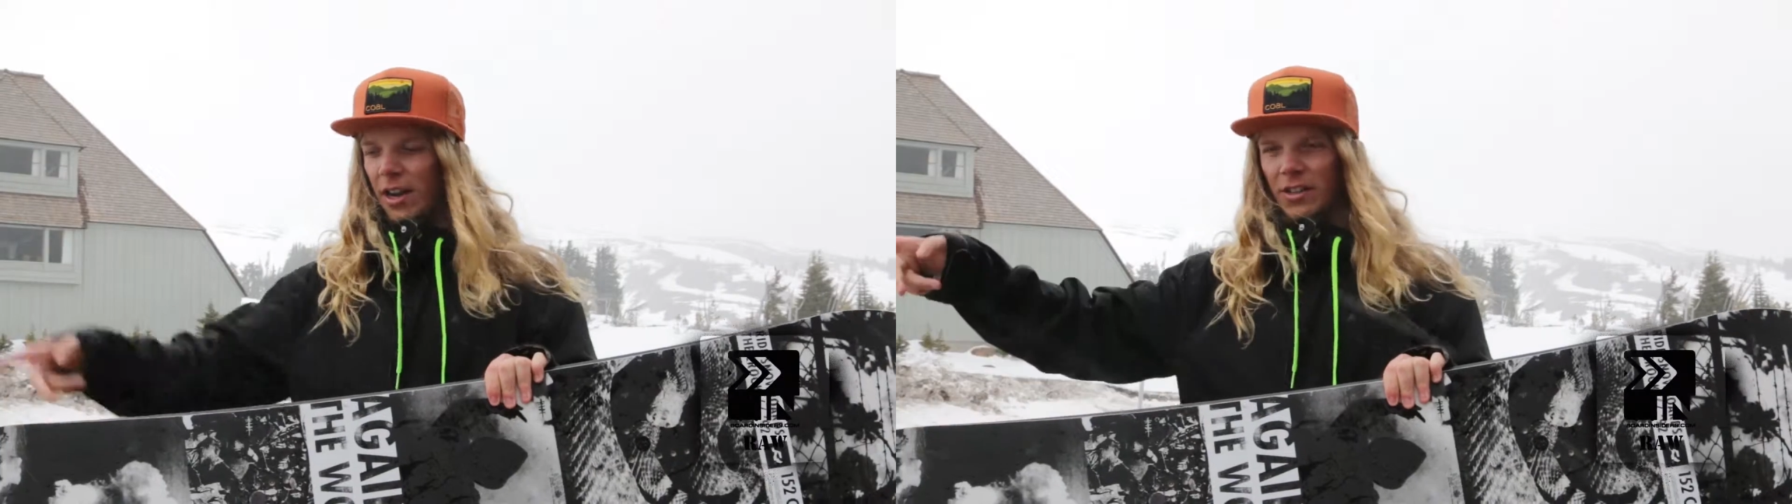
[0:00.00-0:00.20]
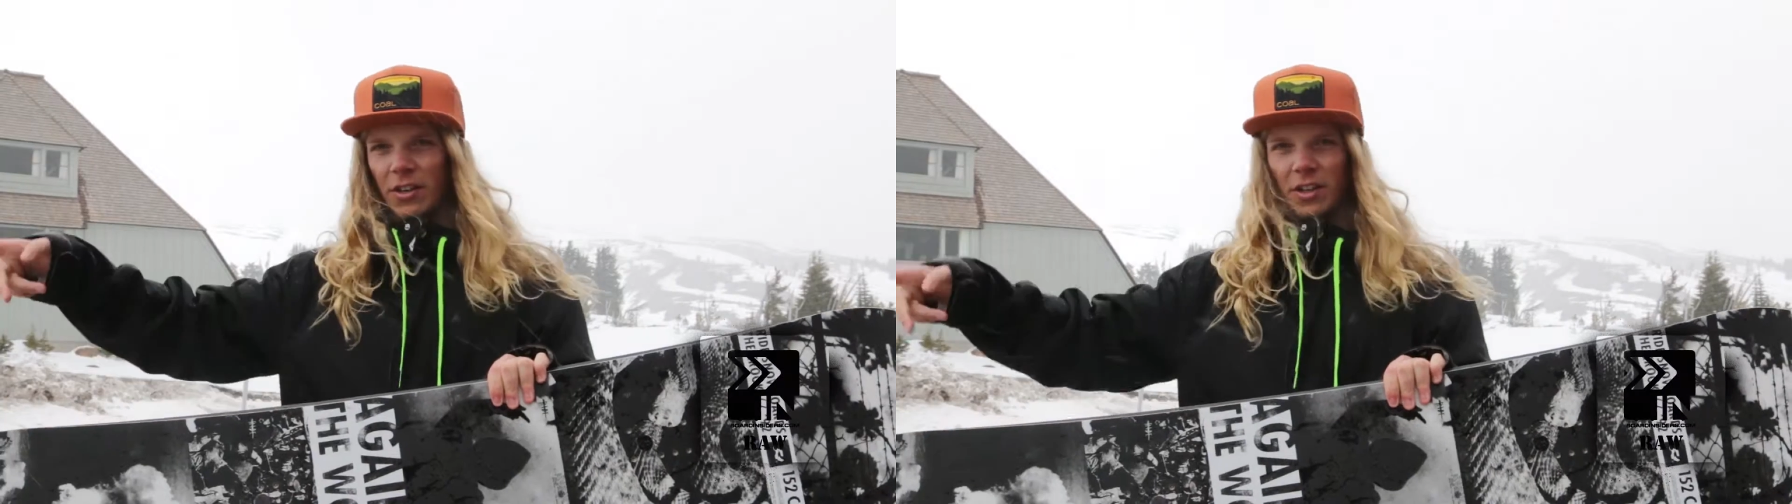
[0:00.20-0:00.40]

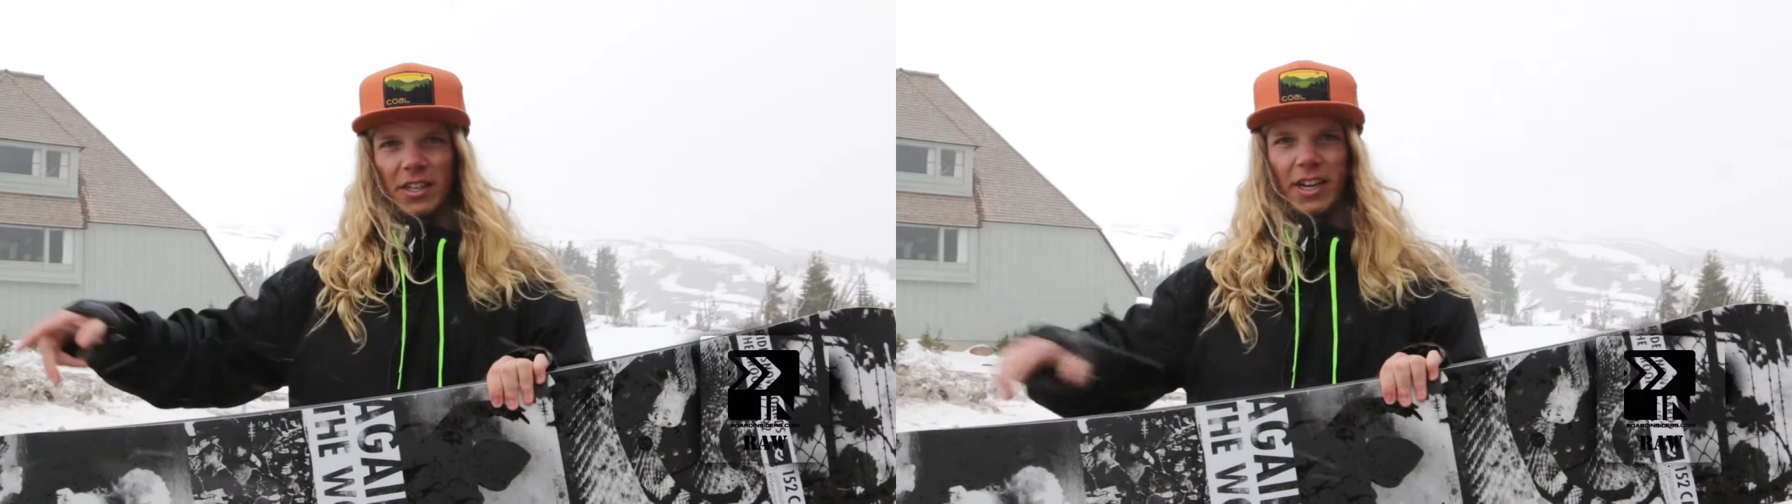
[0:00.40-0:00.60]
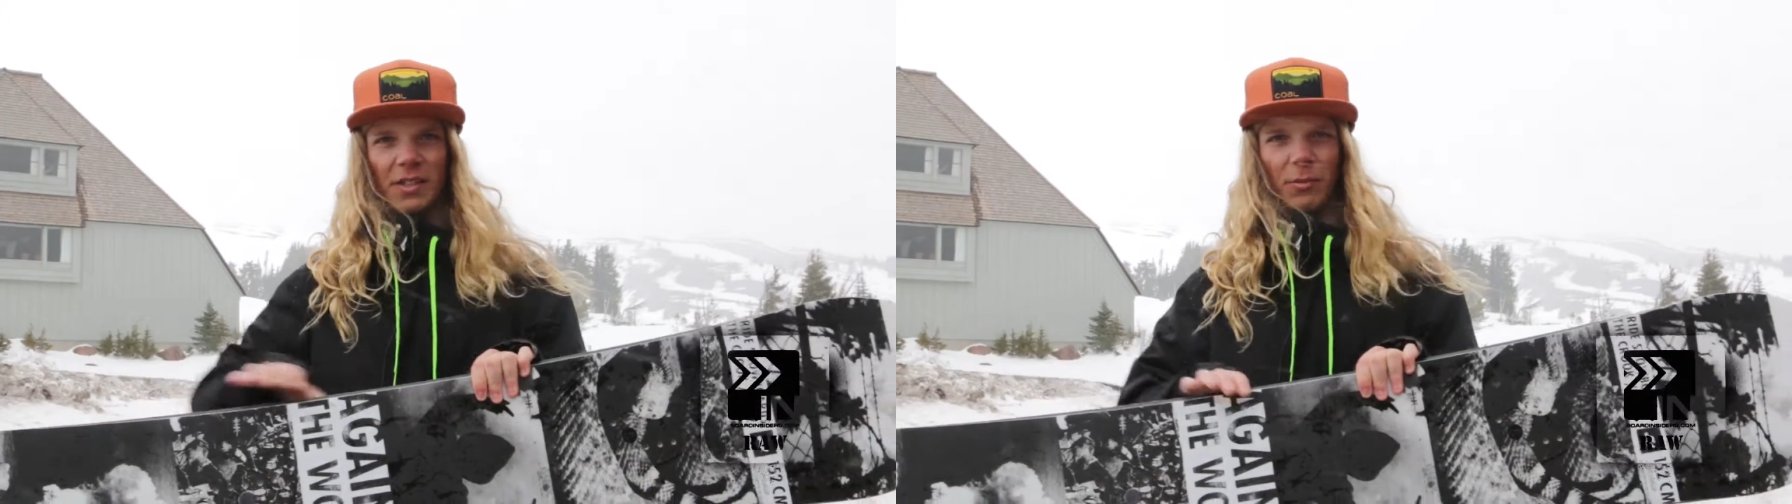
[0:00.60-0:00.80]
it starts
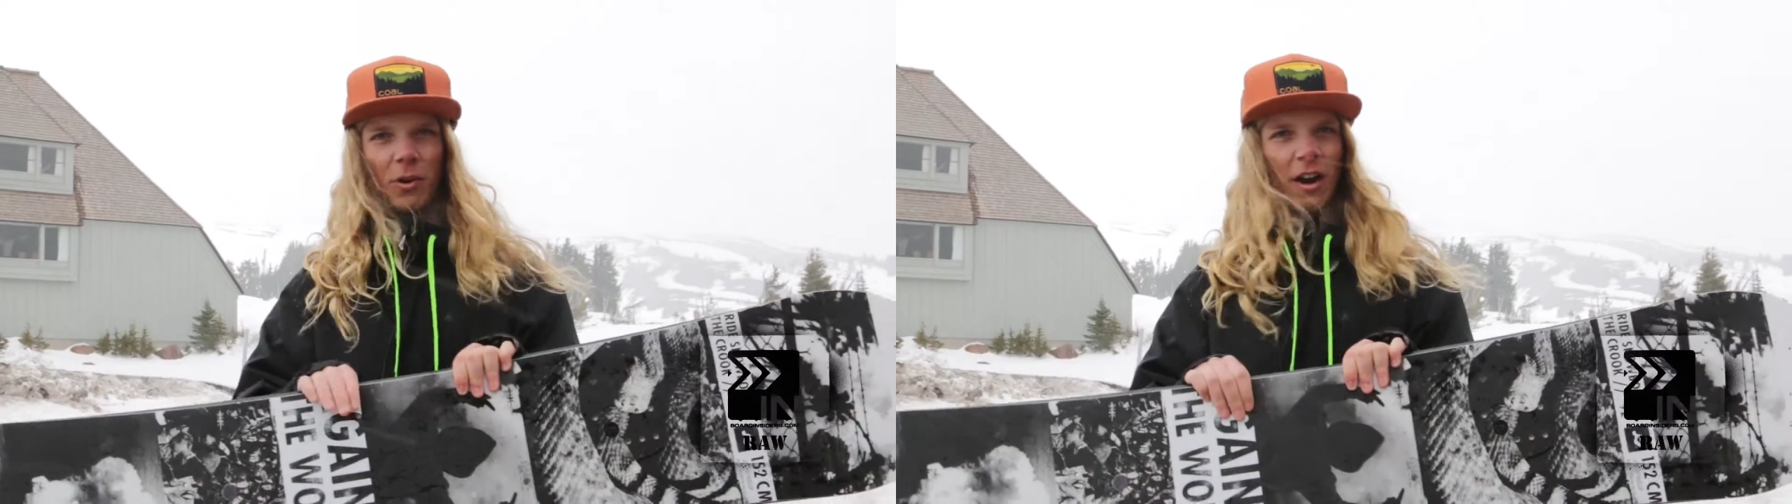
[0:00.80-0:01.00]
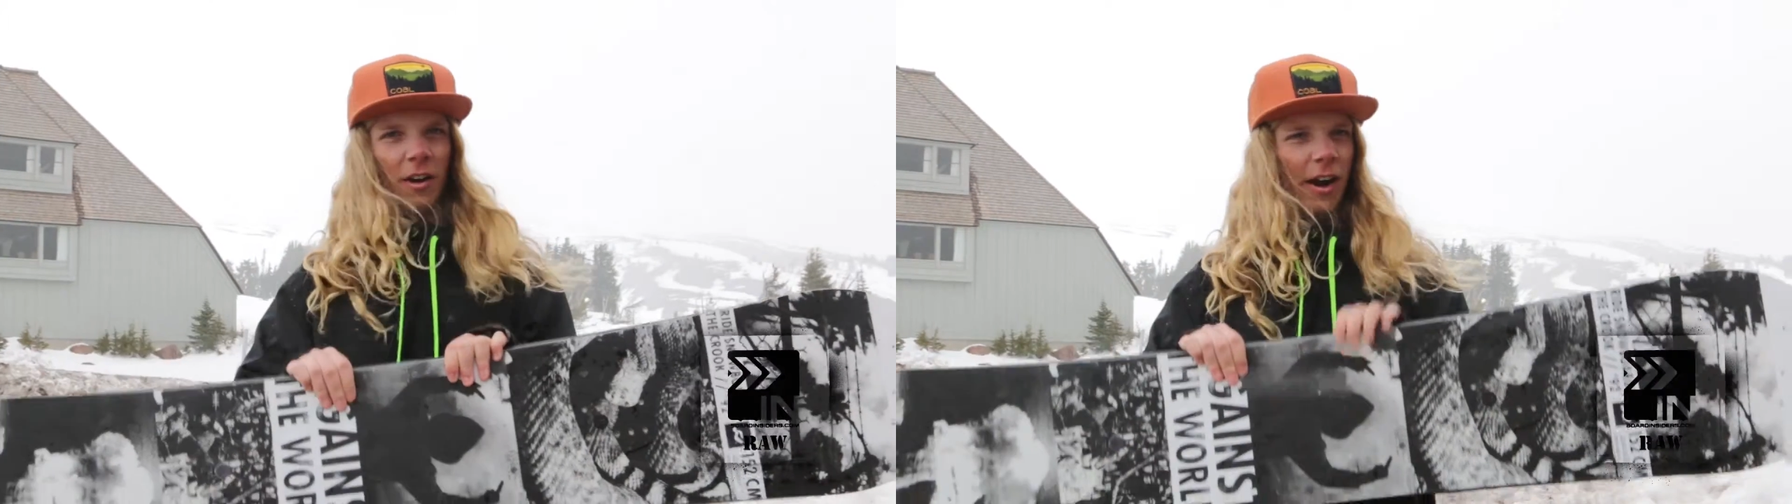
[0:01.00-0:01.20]
to get some
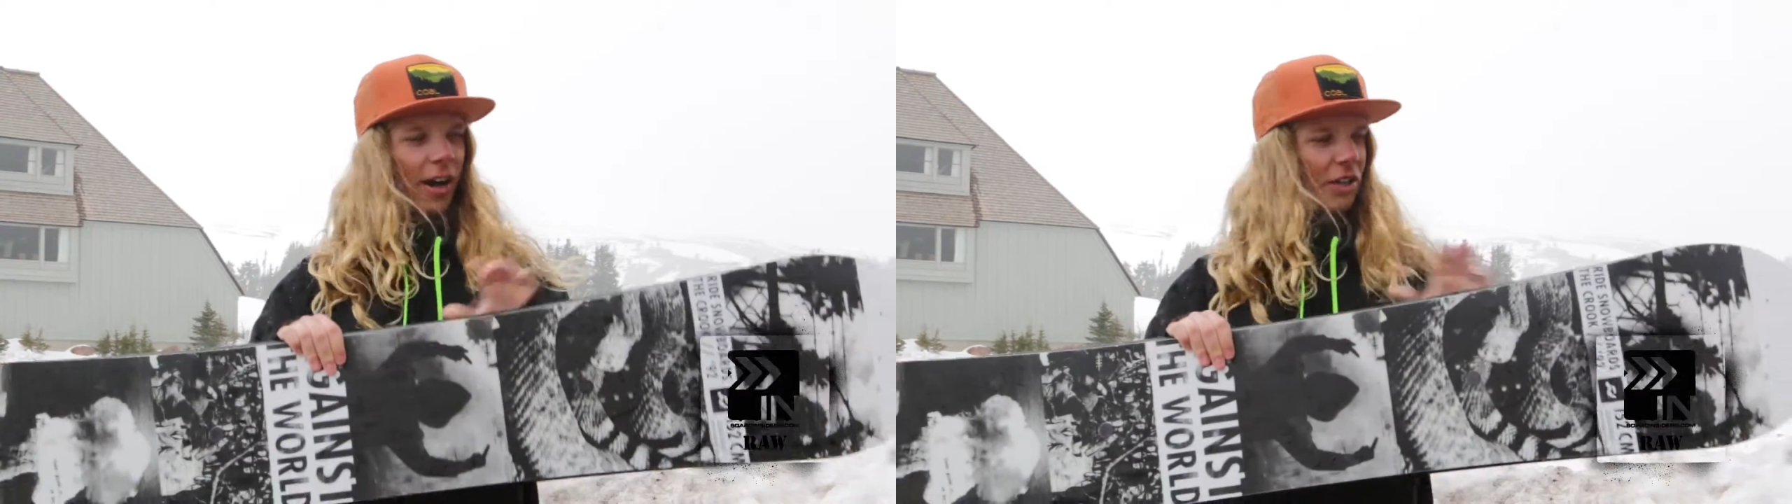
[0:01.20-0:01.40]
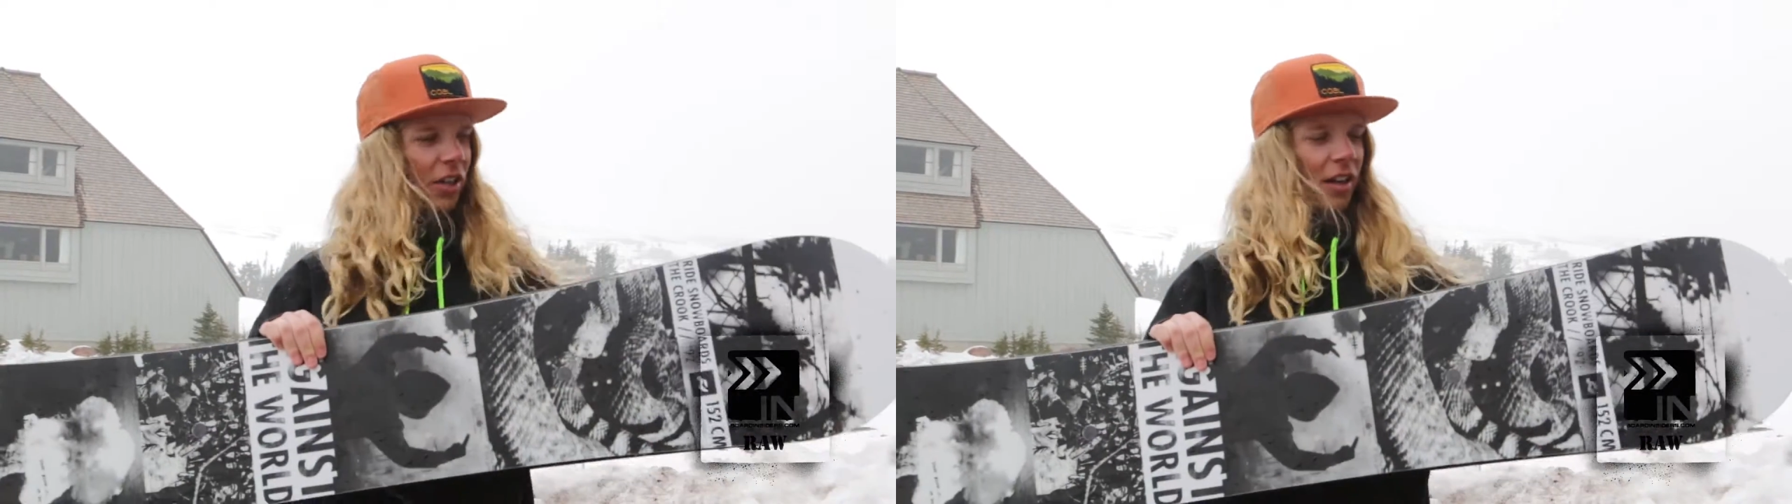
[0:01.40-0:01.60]
rocker
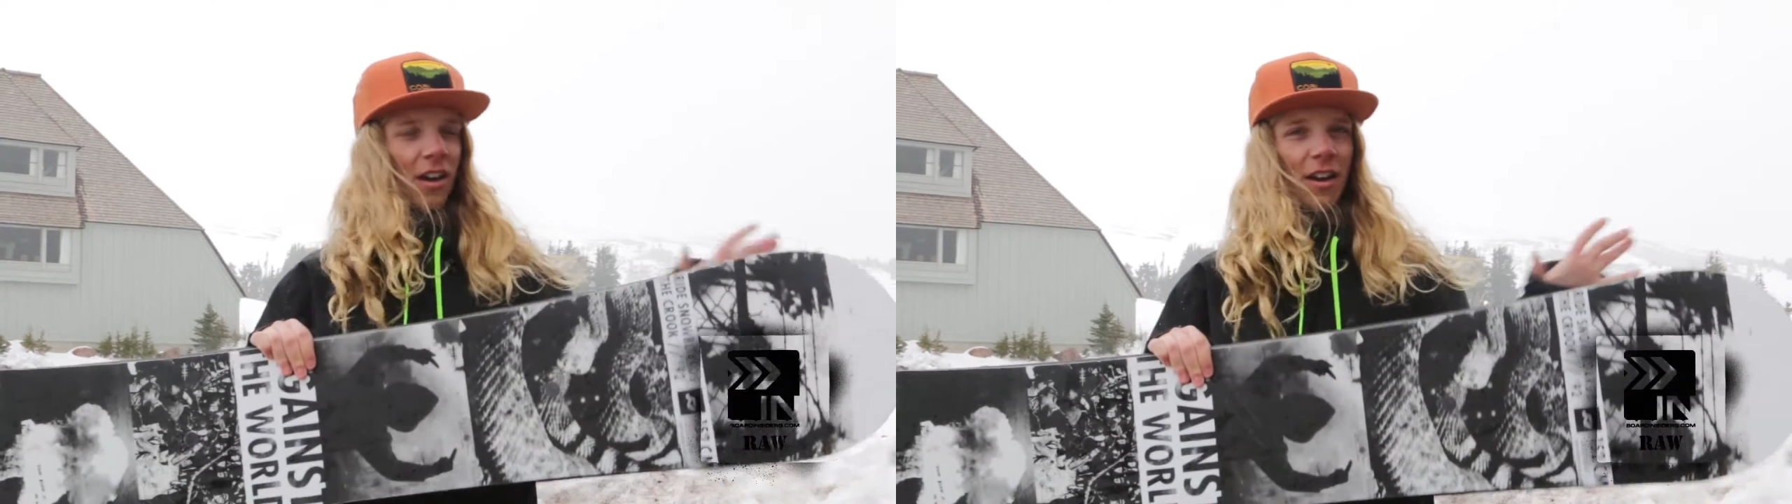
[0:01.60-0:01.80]
action,